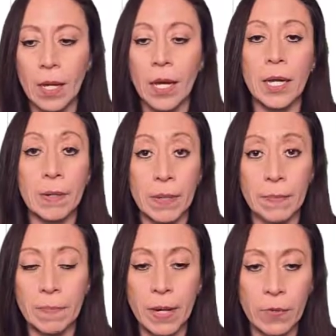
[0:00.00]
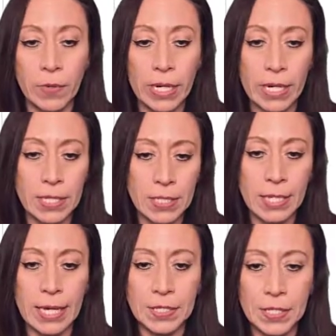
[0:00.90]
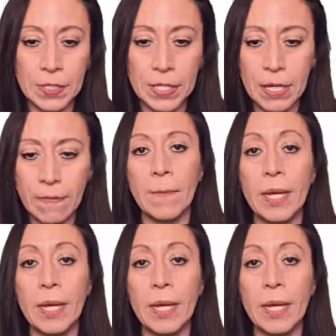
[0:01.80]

Remember, Power Query is case sensitive.